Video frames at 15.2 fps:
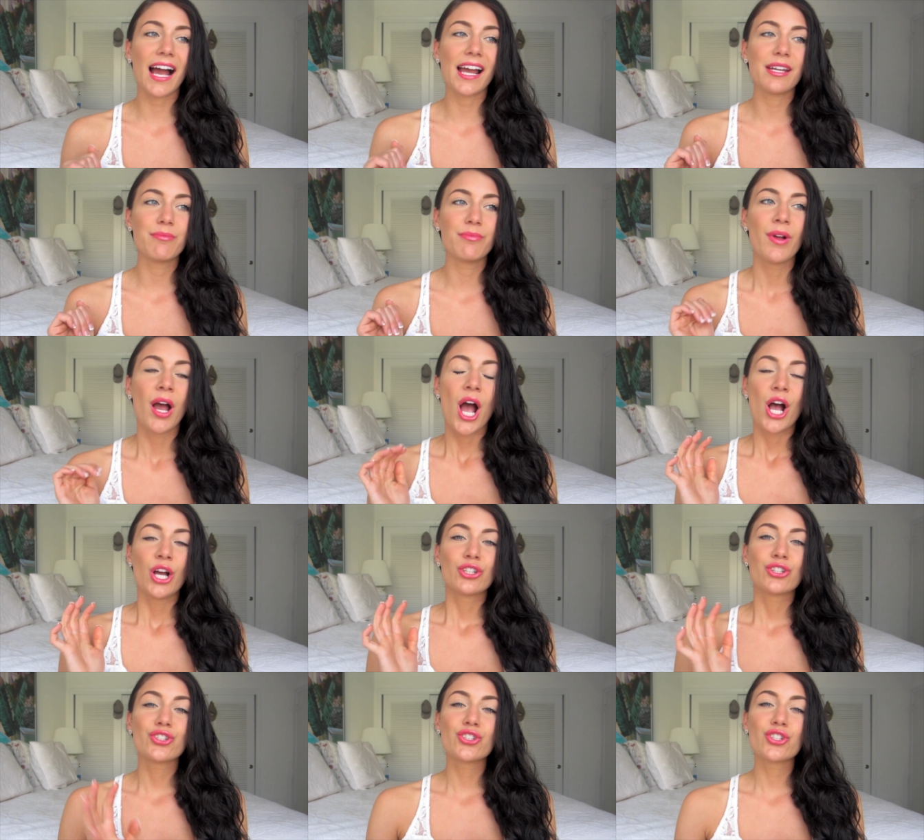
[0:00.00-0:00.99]
I am
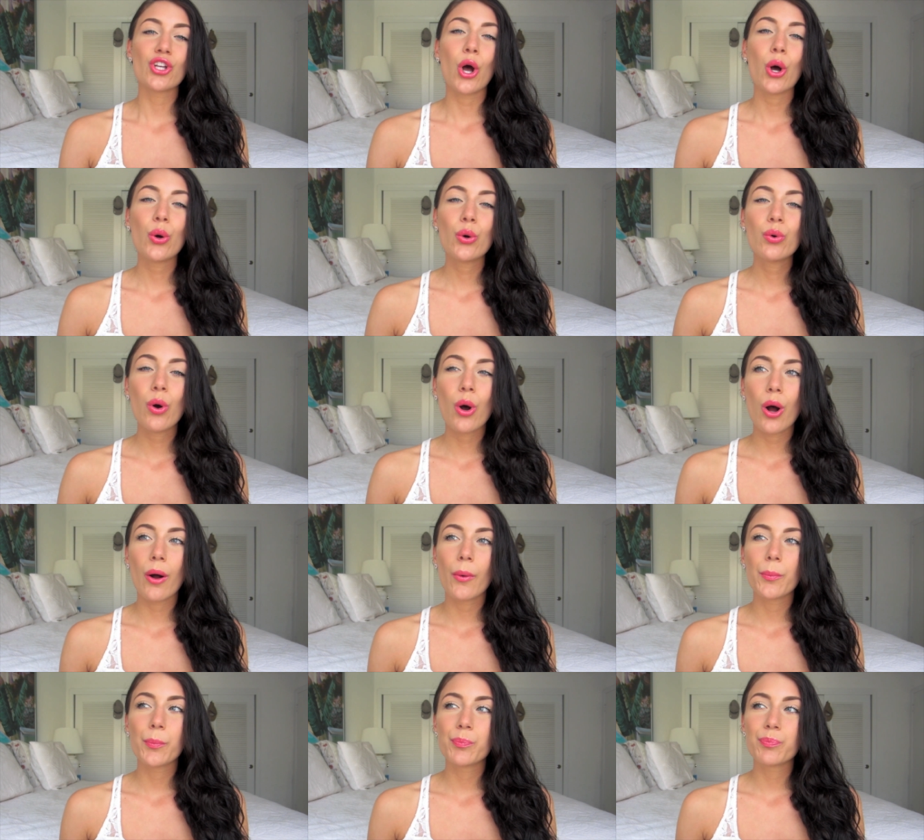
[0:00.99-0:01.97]
so
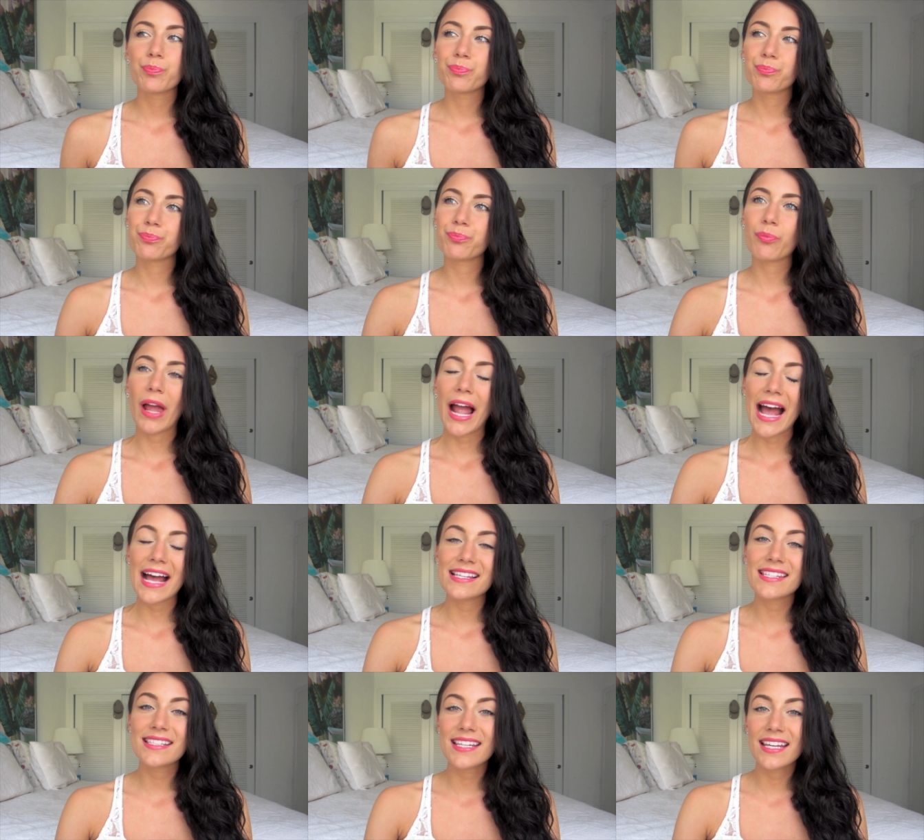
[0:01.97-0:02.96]

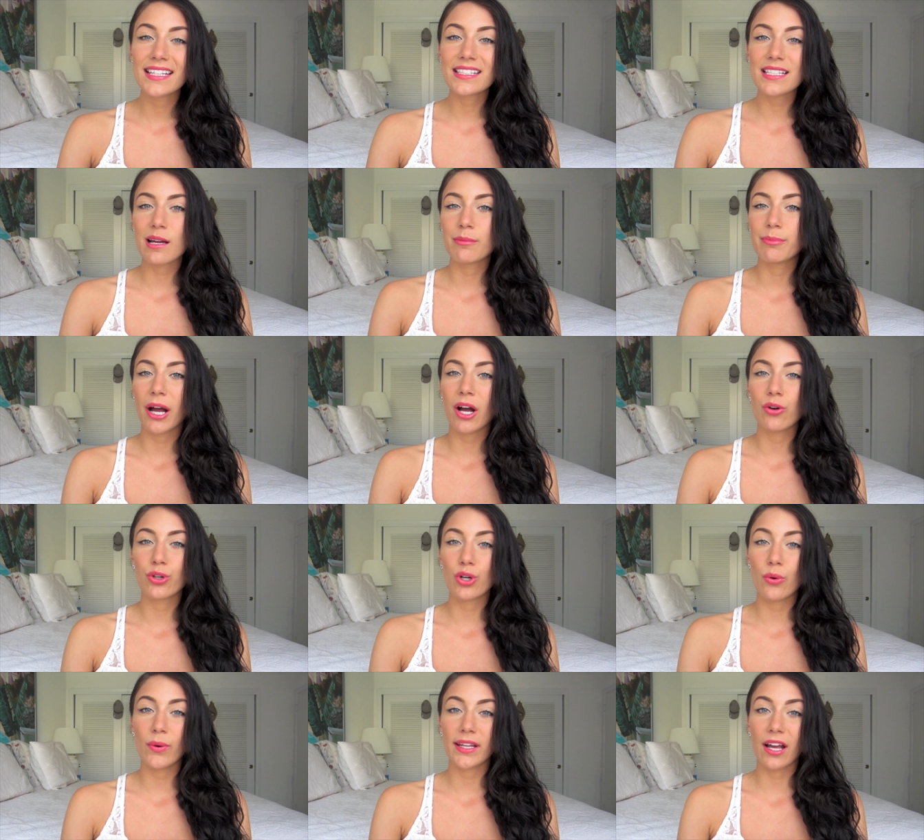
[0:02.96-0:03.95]
hesitant
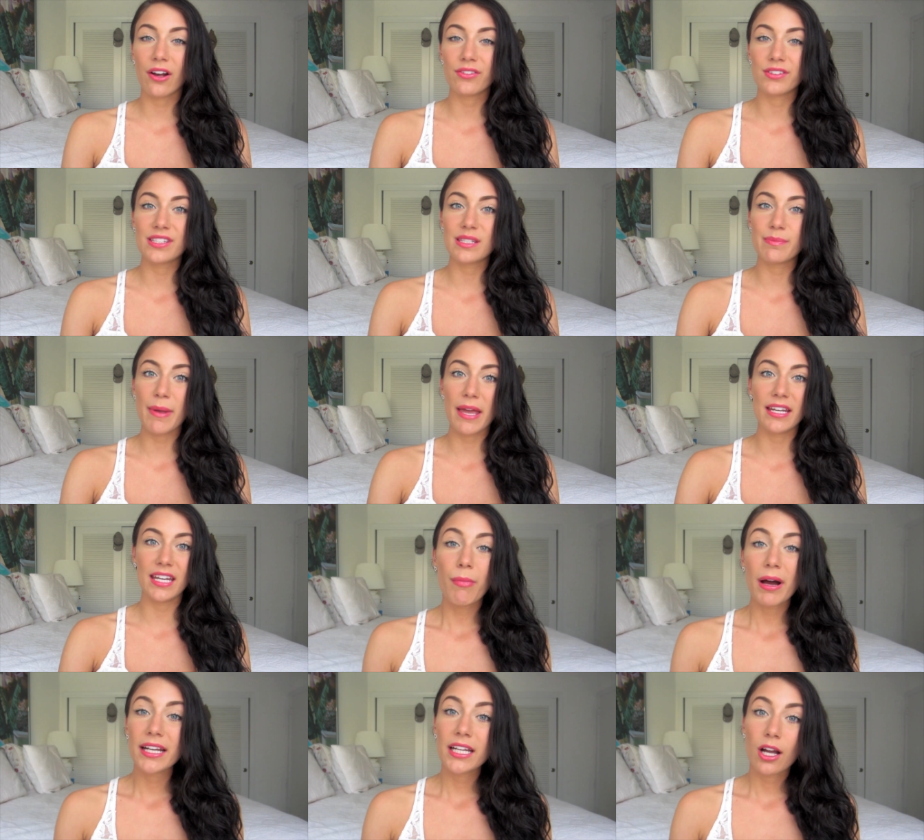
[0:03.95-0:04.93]
about going out and
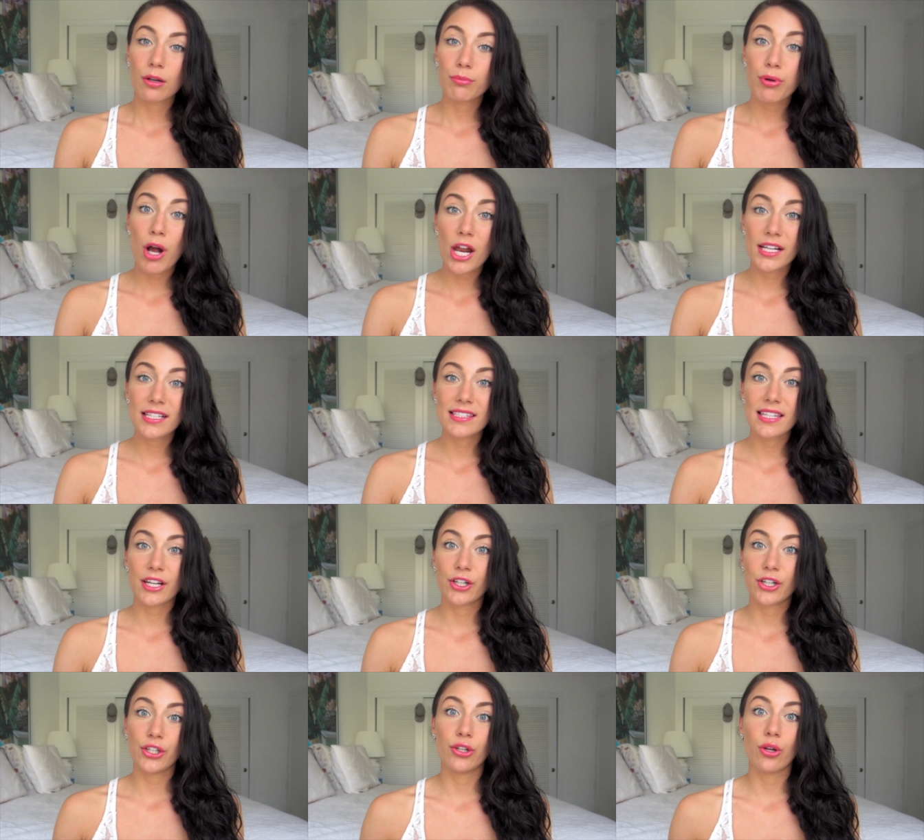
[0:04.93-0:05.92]
spending money on products that
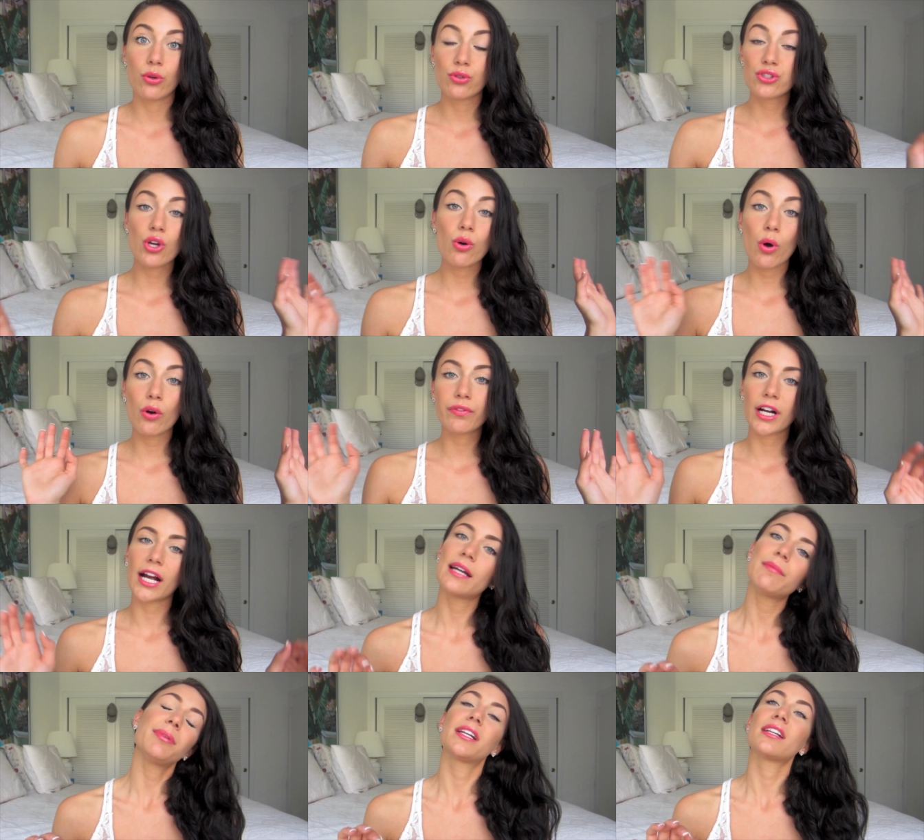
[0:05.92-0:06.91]
are, you know, so
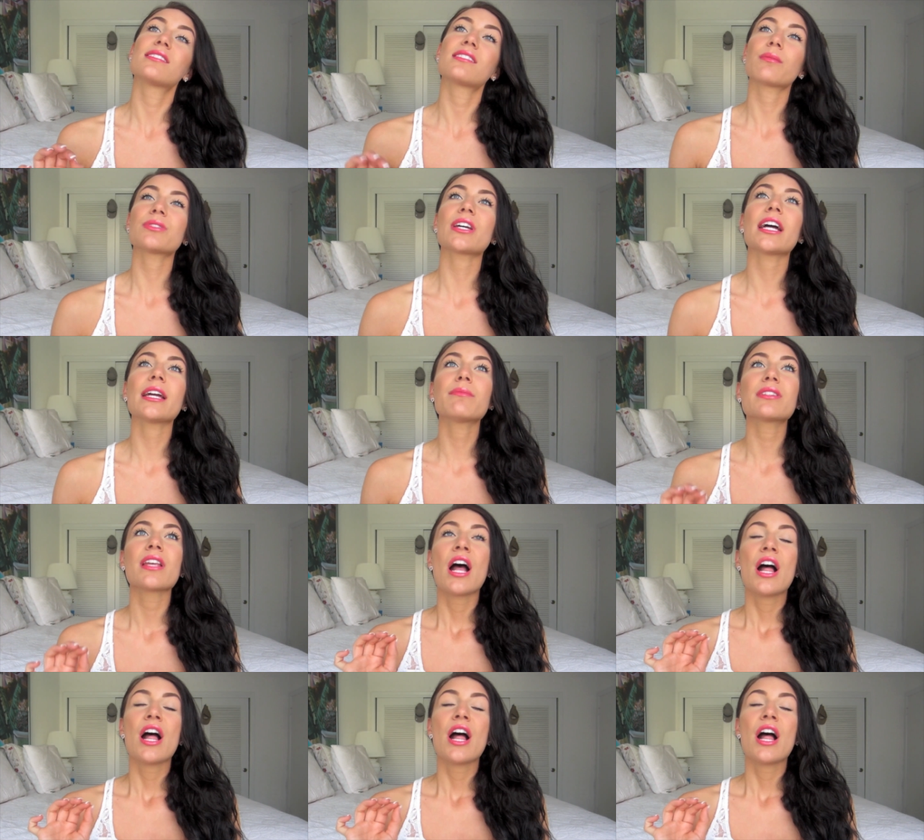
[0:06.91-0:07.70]
overhyped, because sometimes